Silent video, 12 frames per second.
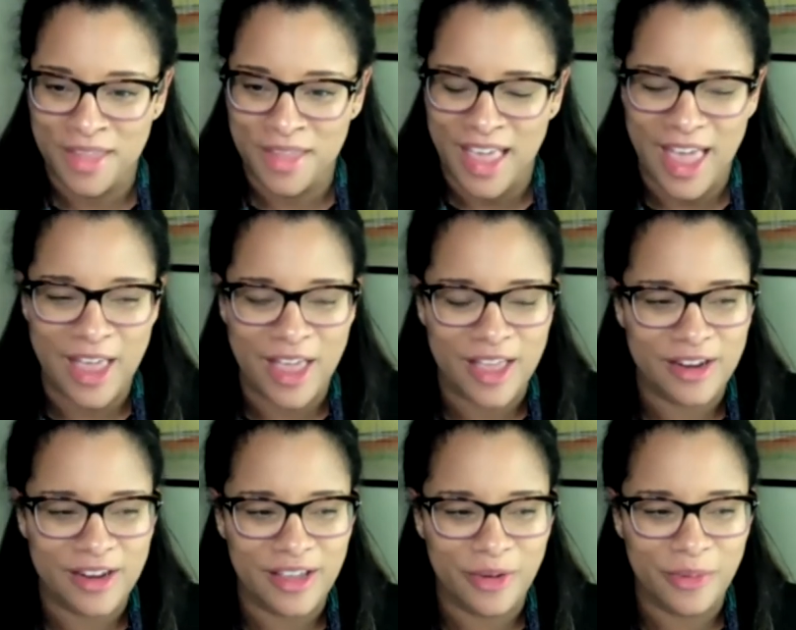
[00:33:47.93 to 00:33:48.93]

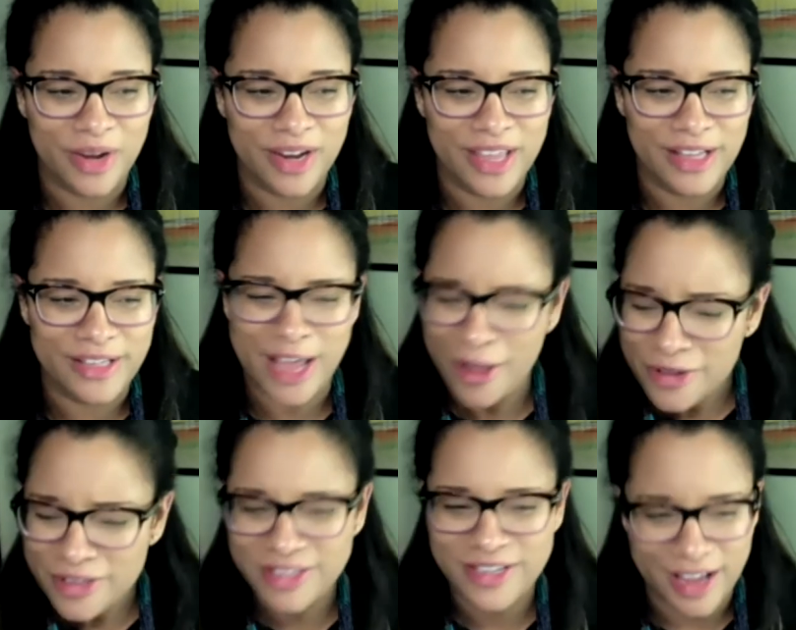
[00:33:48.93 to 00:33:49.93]
And when he
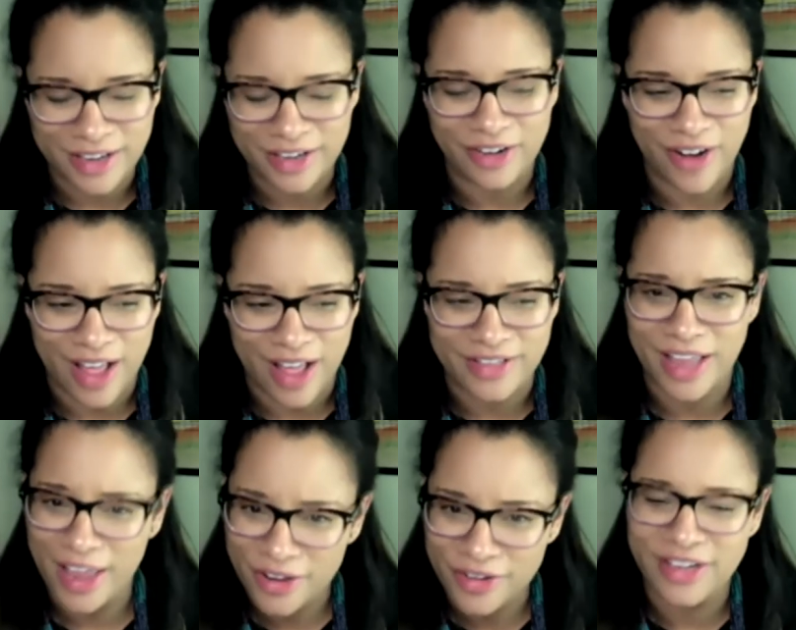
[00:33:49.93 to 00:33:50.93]
tells the technocrats, hey,
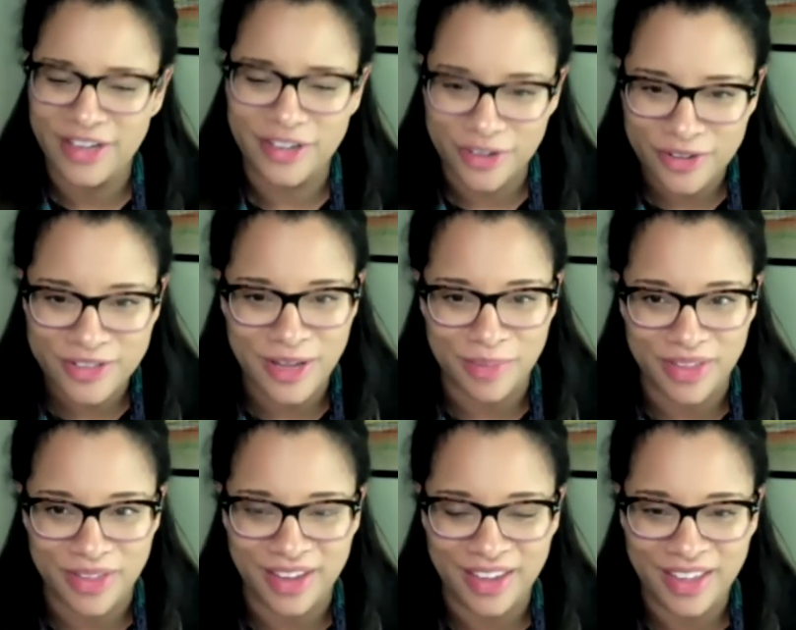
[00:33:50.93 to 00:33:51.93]
you need to do
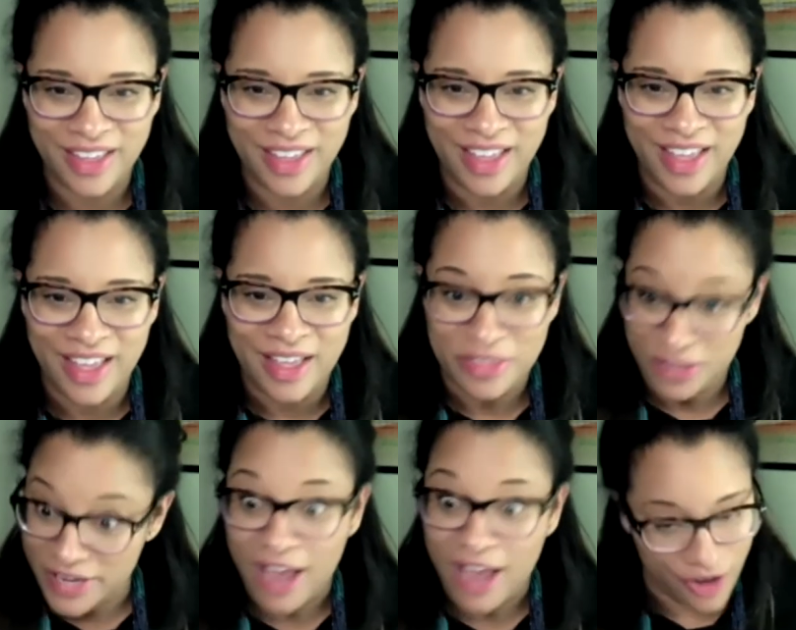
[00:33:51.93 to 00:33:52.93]
something, the
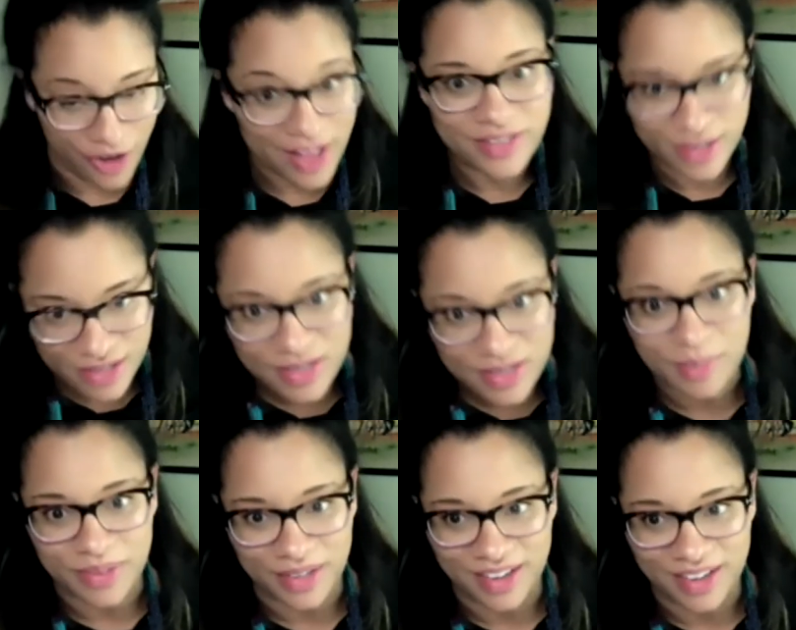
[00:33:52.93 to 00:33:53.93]
technocrats did something.